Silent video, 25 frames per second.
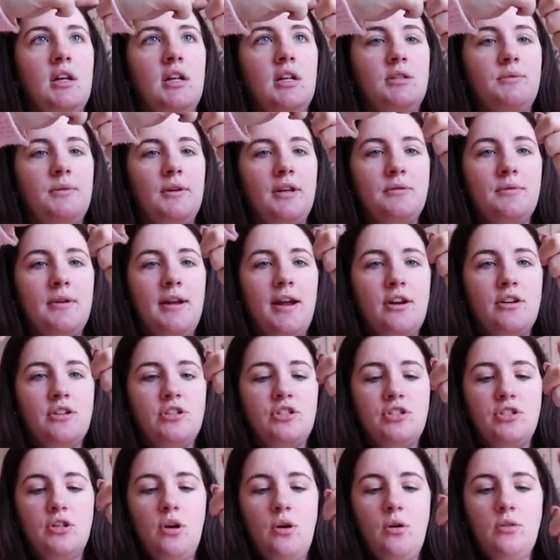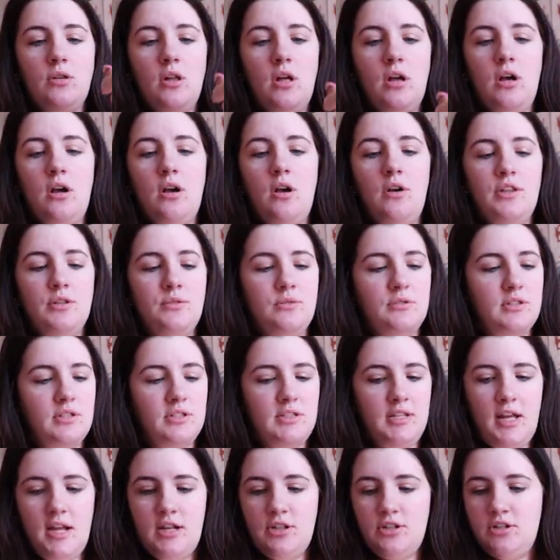It's because my hair is so long. Oh, this one's
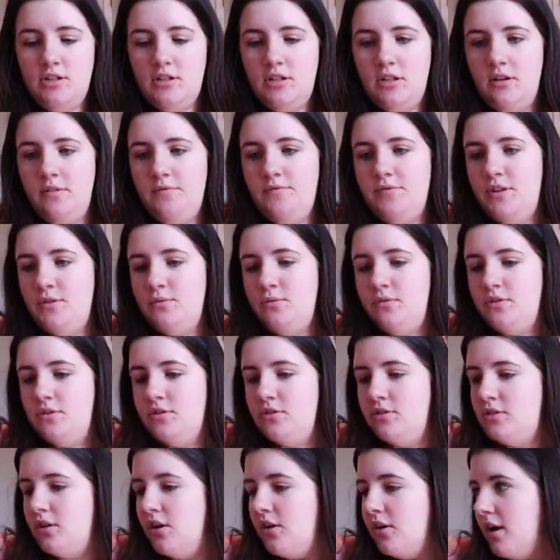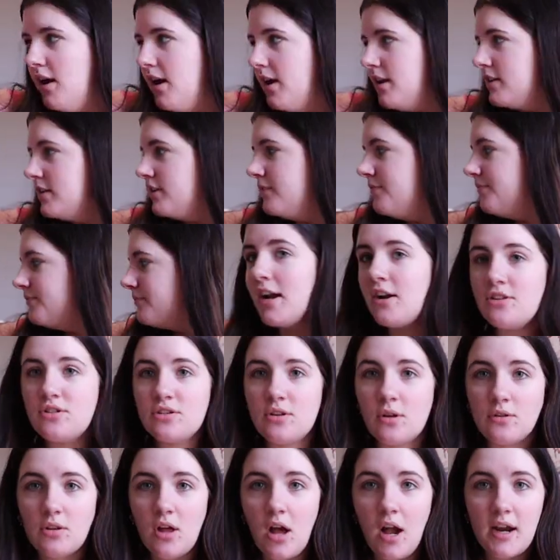attached still. These ones are not. Hair is
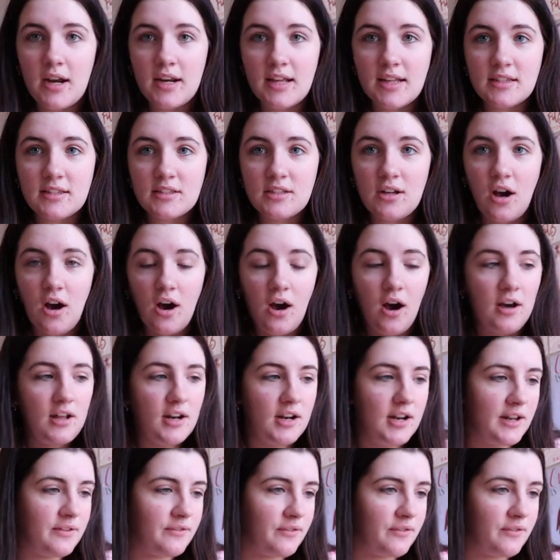so long, it gets caught in